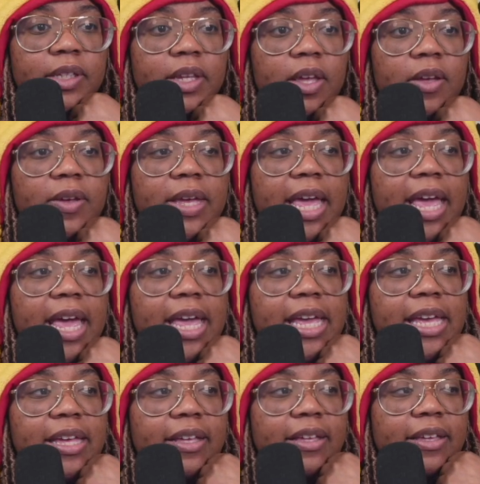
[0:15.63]

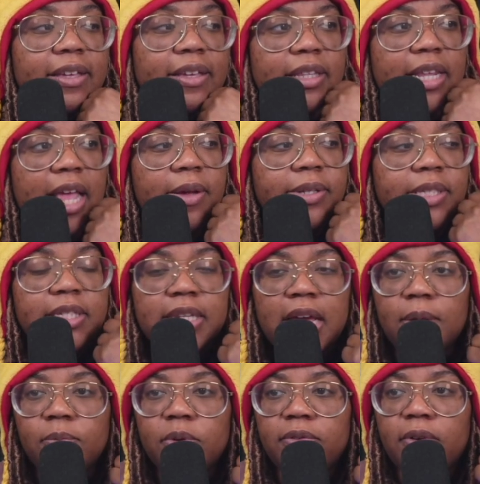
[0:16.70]
Okay. Now is the
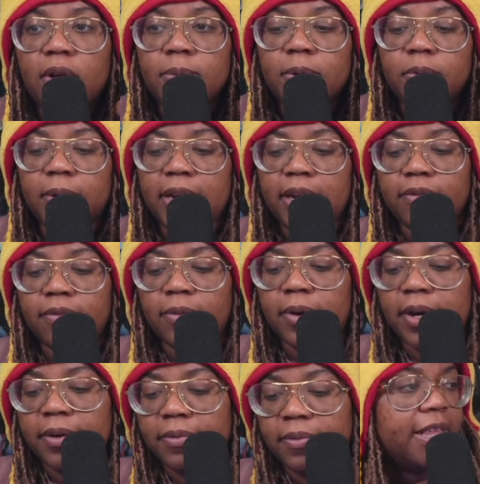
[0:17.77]
time we've all been waiting
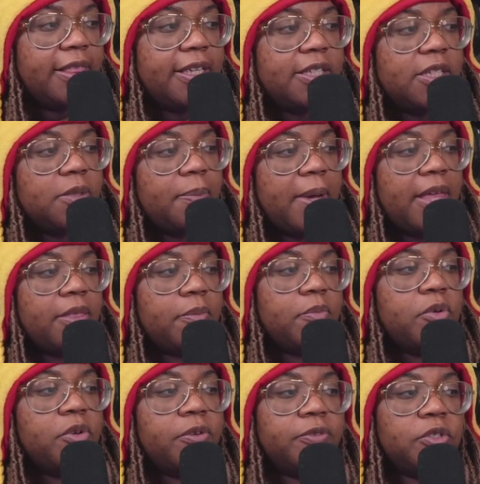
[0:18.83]
for. This is by the
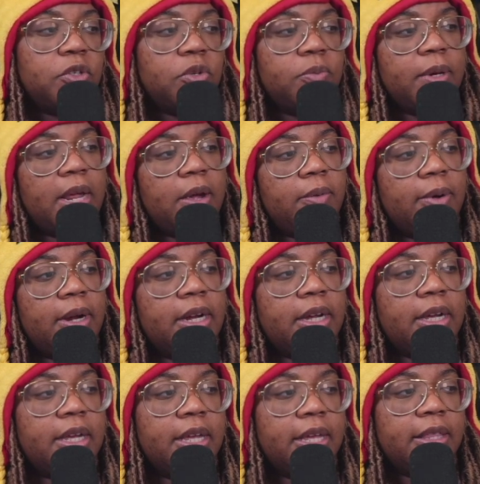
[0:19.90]
MoveTube Network.